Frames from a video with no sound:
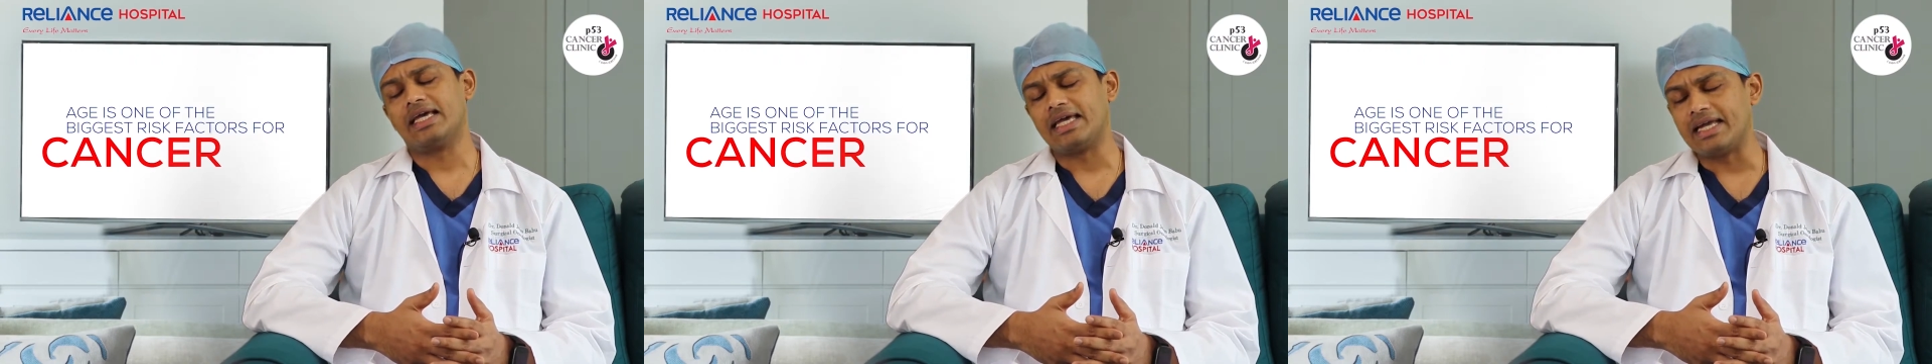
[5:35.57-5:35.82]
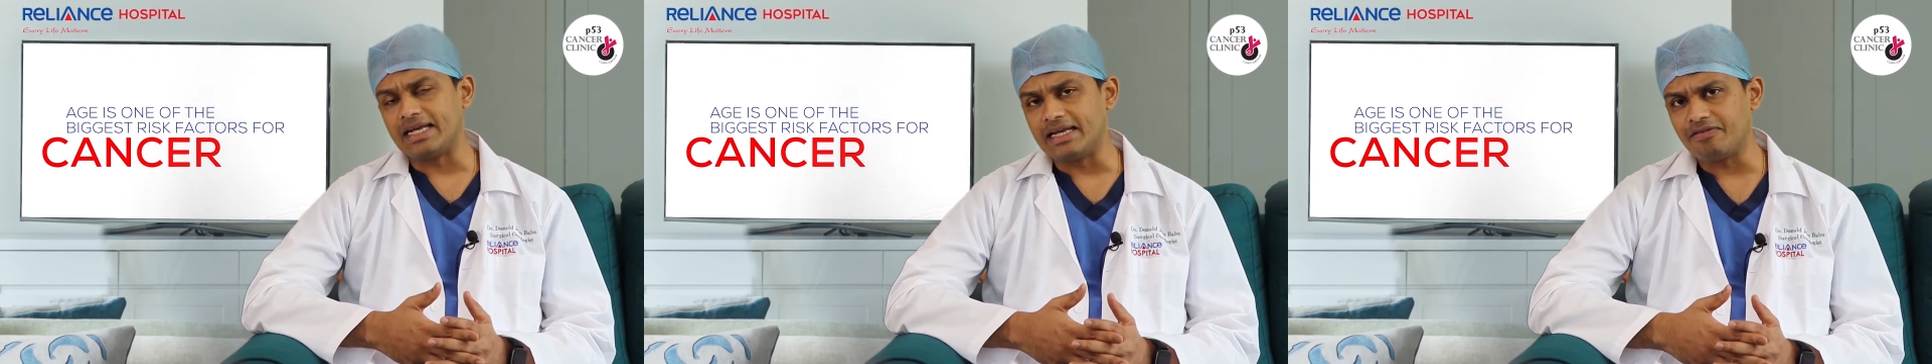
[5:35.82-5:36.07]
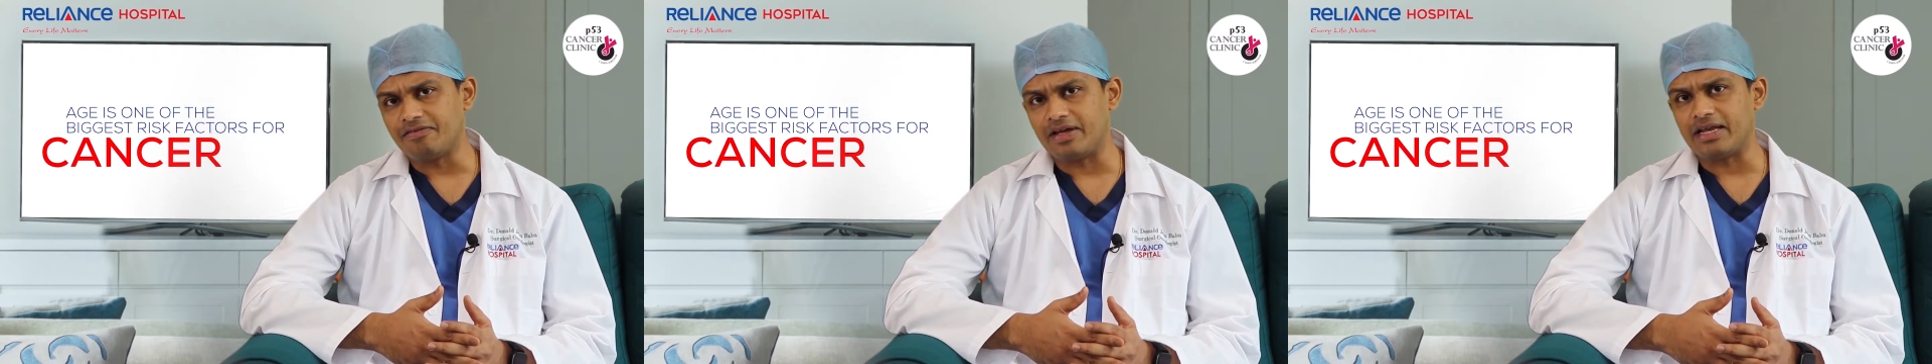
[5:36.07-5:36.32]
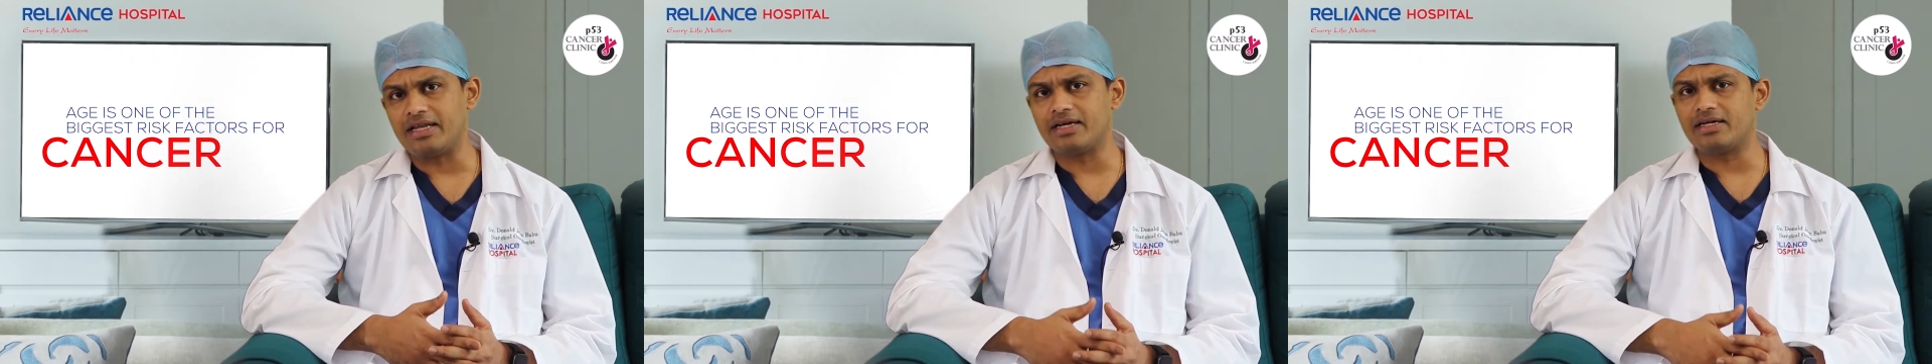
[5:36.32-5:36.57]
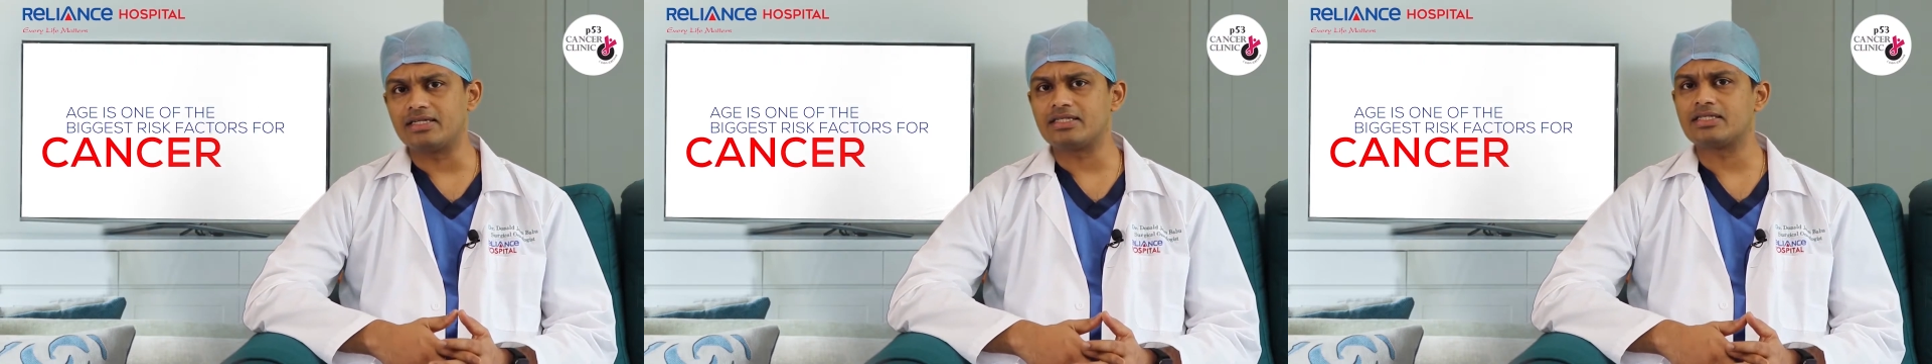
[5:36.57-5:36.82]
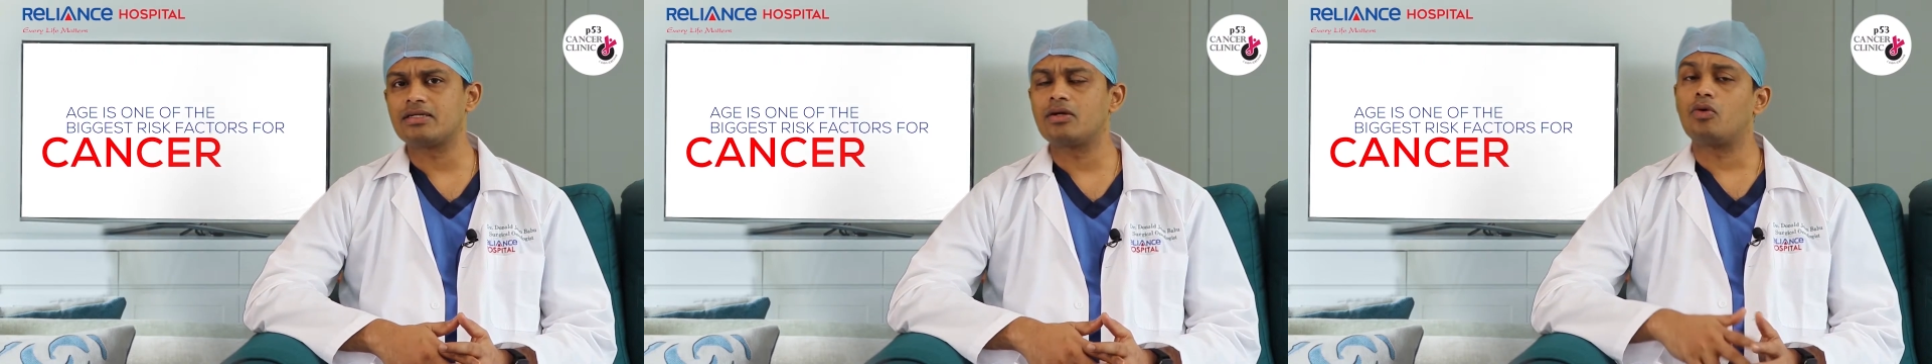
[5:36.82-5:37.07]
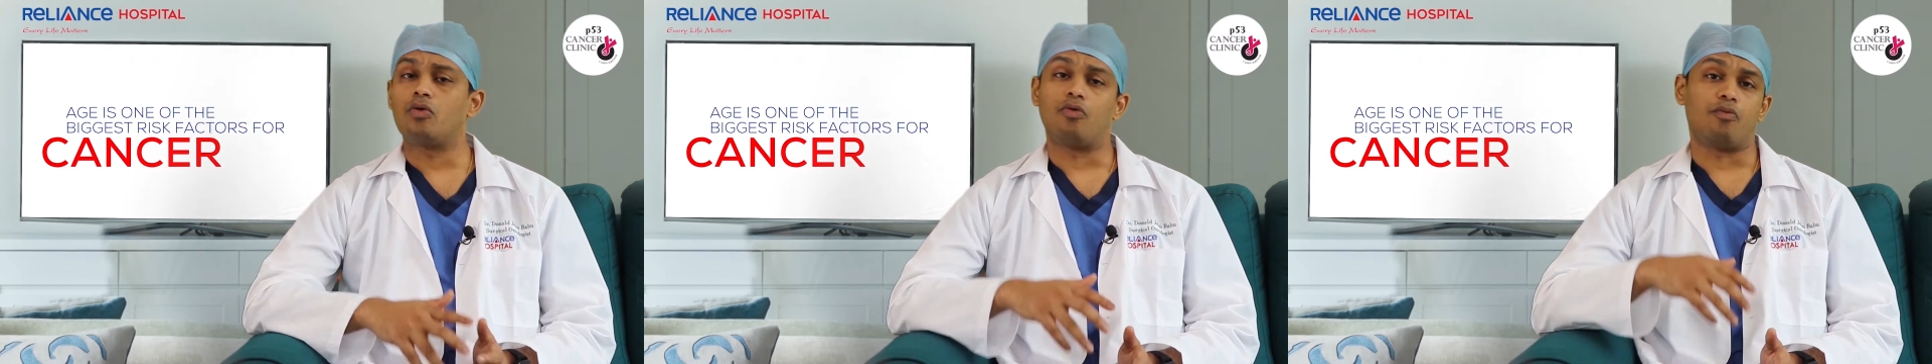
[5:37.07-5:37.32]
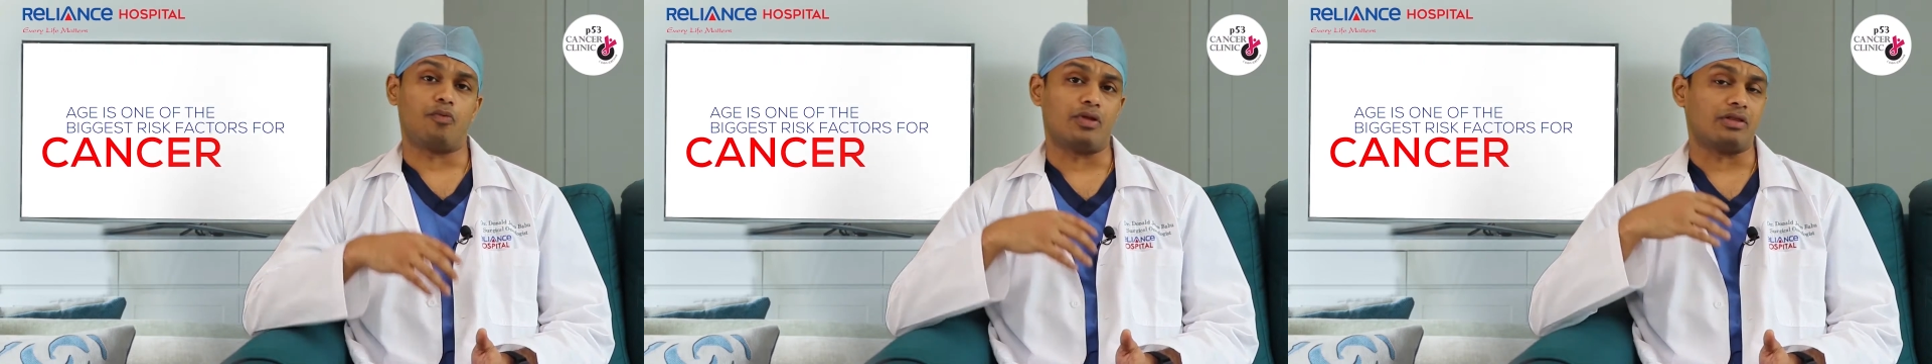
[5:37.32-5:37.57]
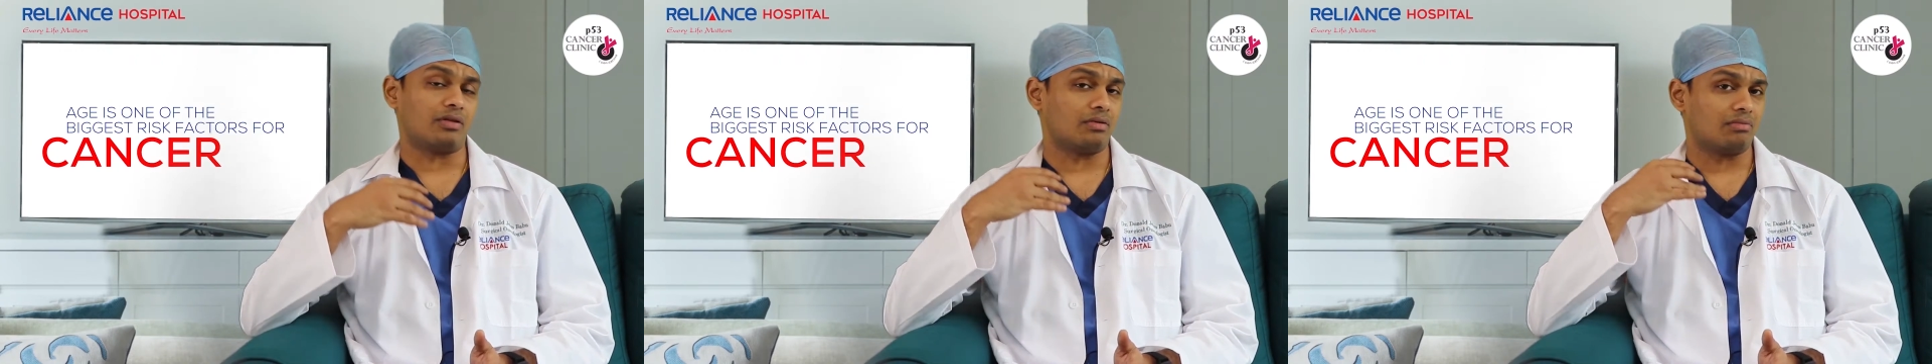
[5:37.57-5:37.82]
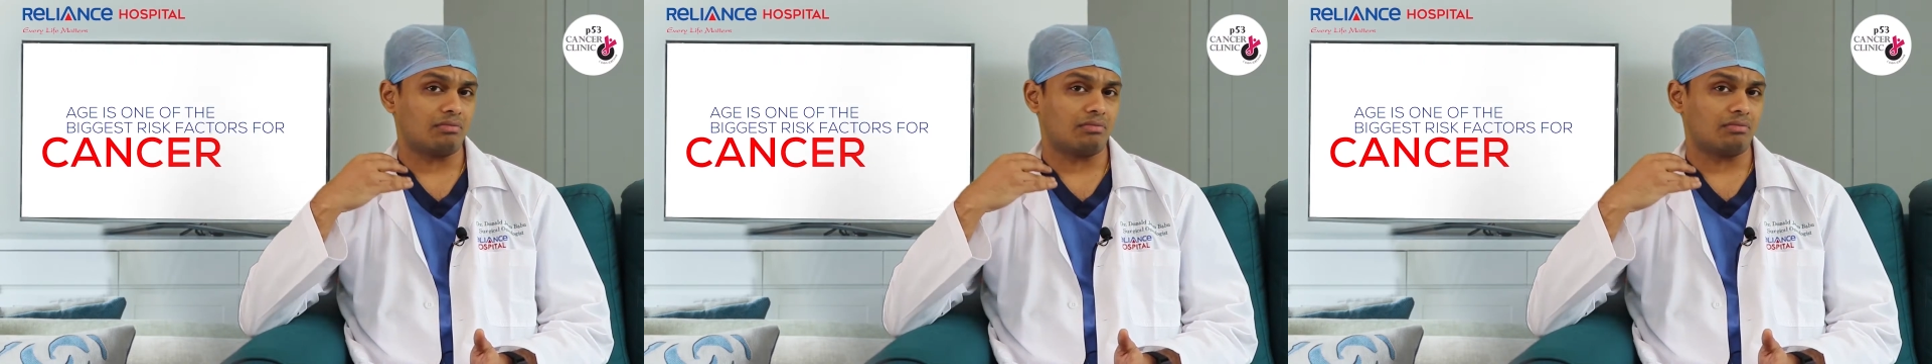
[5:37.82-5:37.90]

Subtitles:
kidney failures with